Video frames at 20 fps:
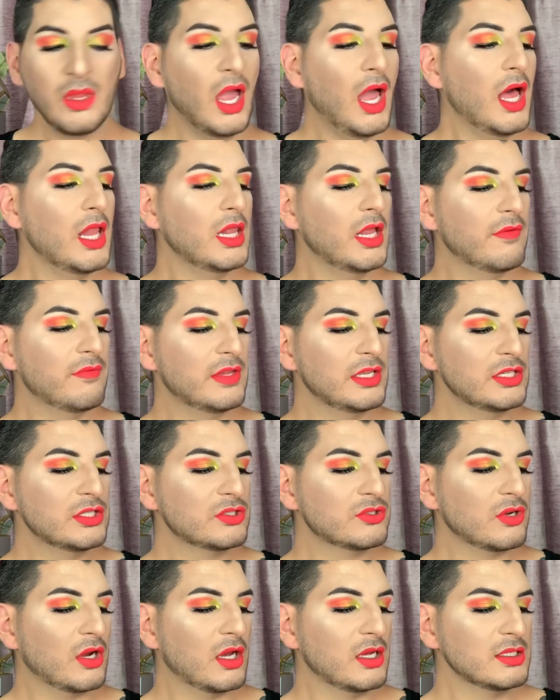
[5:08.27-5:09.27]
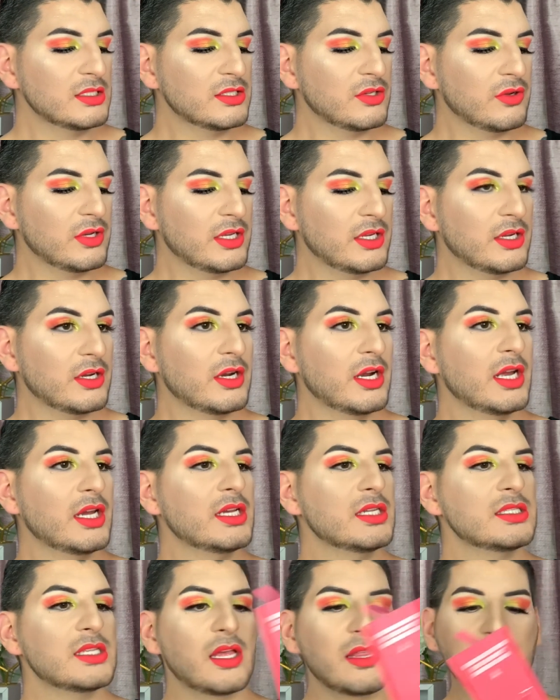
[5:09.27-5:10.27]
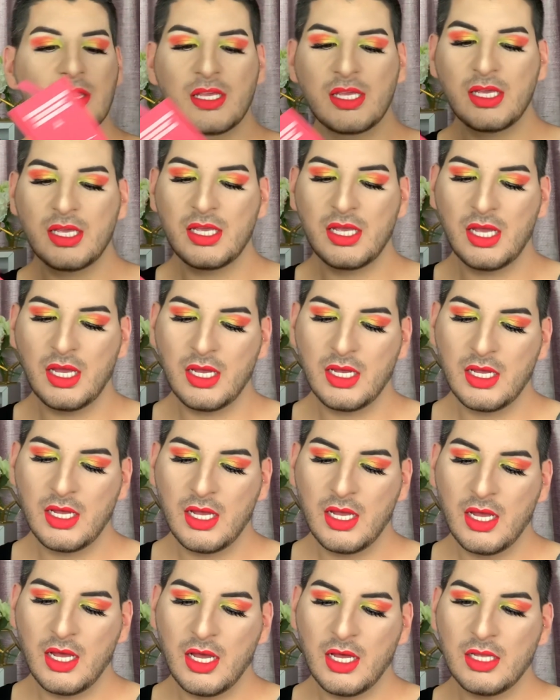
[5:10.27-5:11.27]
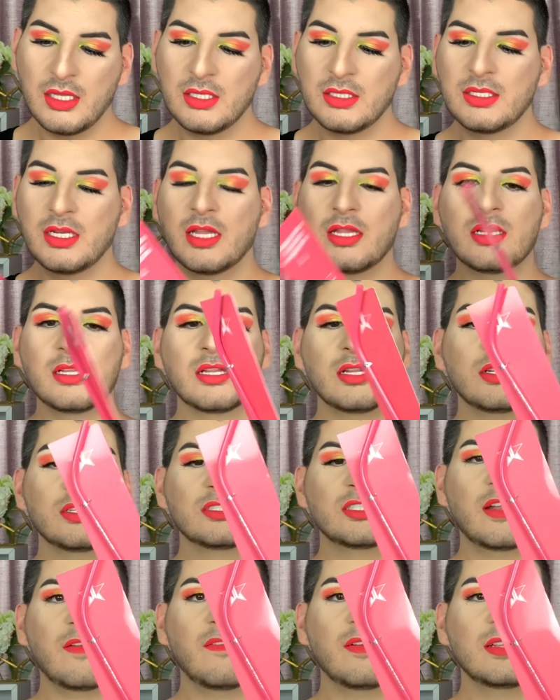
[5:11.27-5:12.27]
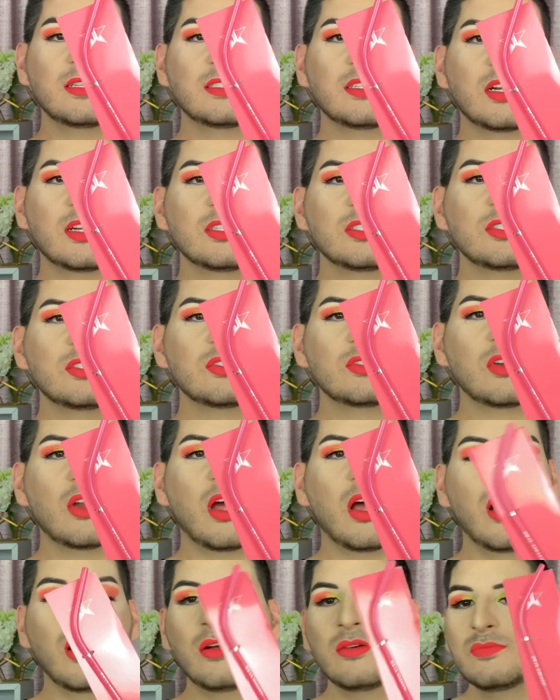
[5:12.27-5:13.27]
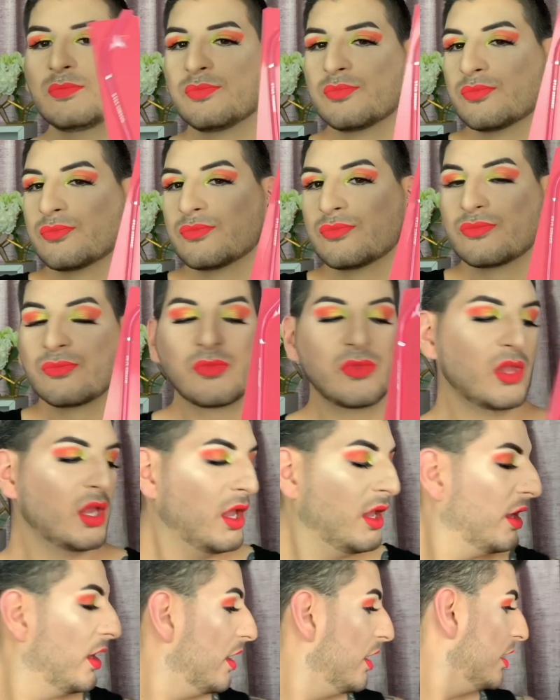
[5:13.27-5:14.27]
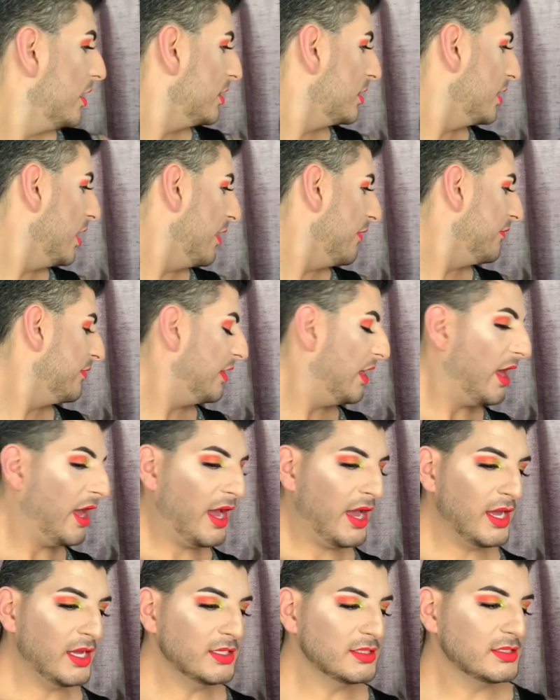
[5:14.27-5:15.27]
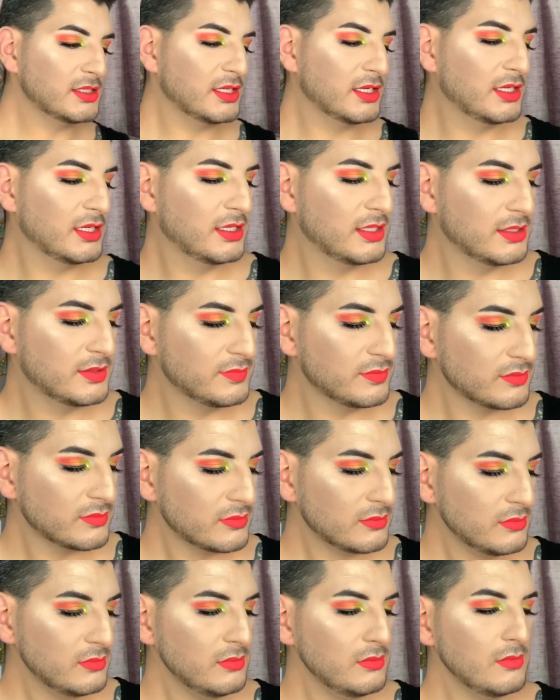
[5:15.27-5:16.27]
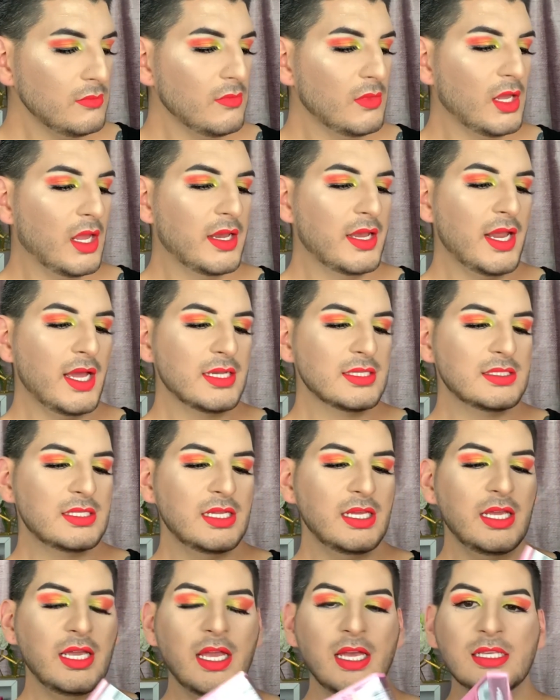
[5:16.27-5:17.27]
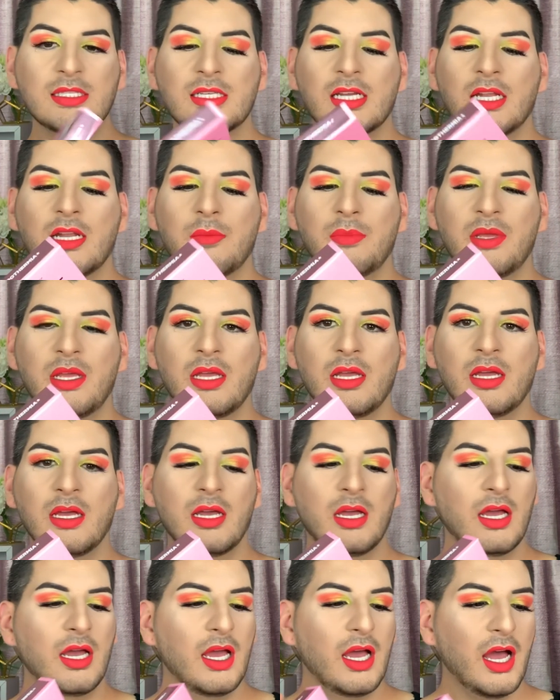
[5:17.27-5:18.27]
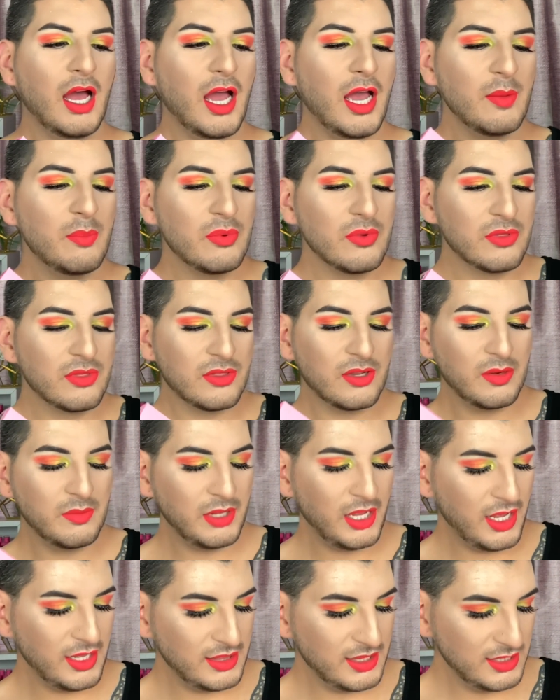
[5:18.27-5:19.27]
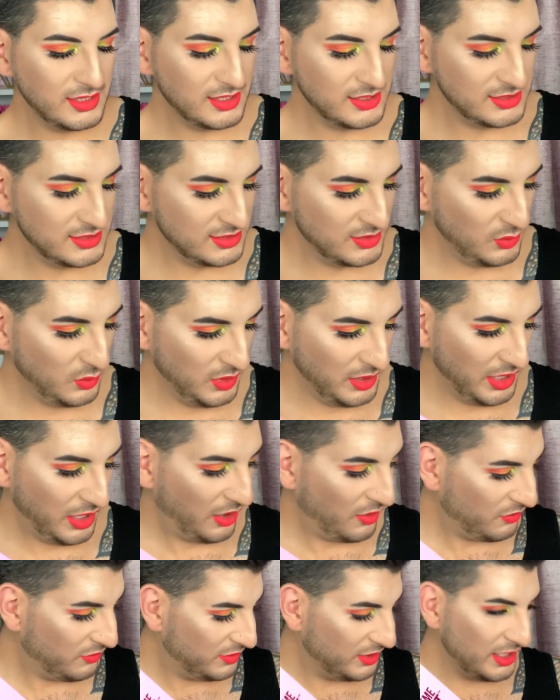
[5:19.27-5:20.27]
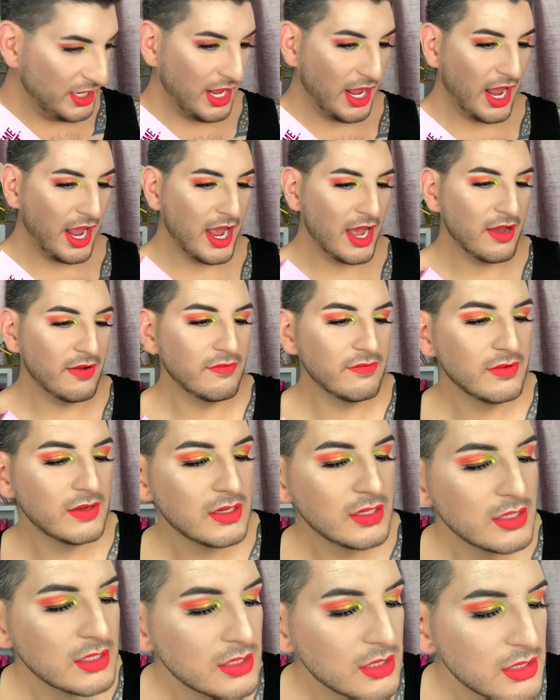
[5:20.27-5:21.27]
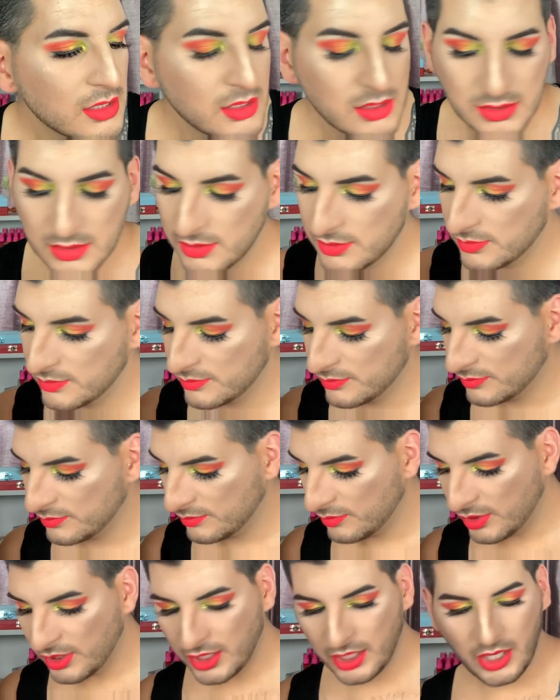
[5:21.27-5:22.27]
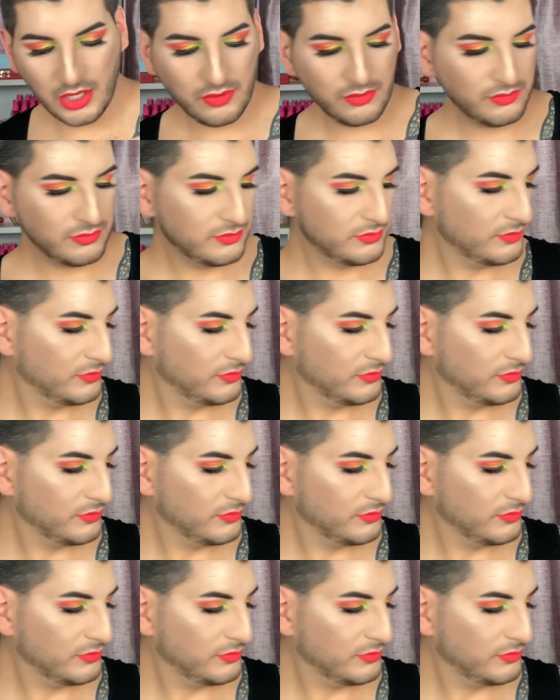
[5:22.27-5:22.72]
I love these straws. So here is the another little Jeffree Star straw. Love that. Next thing is gonna be Hypothermia. I think this is the one I already have. Where'd it go?